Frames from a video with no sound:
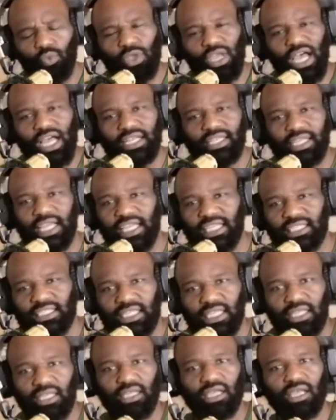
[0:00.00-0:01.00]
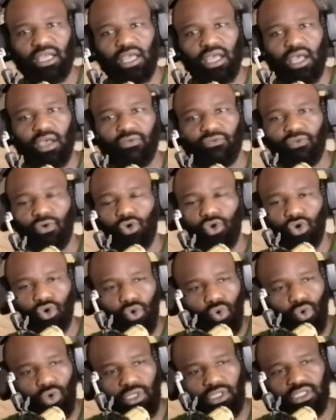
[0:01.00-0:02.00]
We are dating for
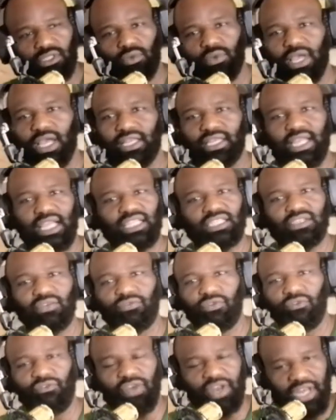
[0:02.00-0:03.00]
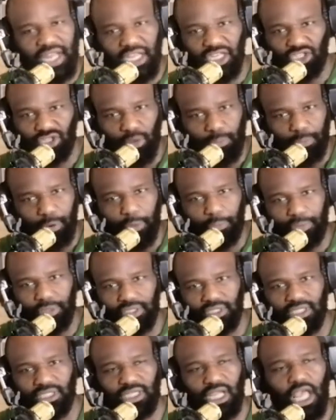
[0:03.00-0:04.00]
looks. We are dating for financial
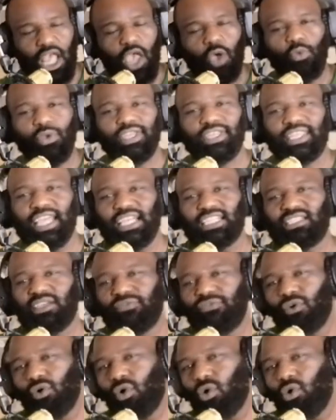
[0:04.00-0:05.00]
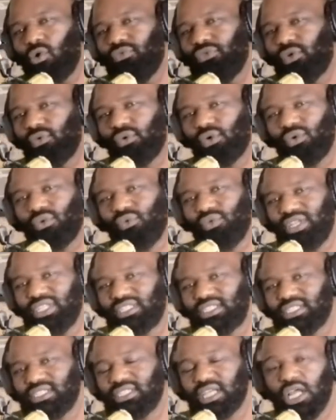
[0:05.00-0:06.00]
purposes. We're dating for all the wrong
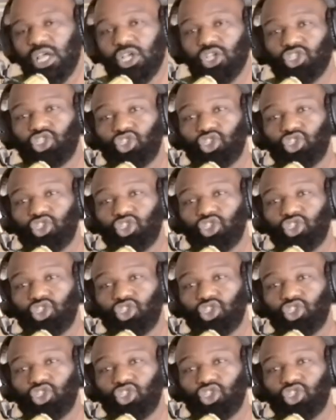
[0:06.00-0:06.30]
reasons.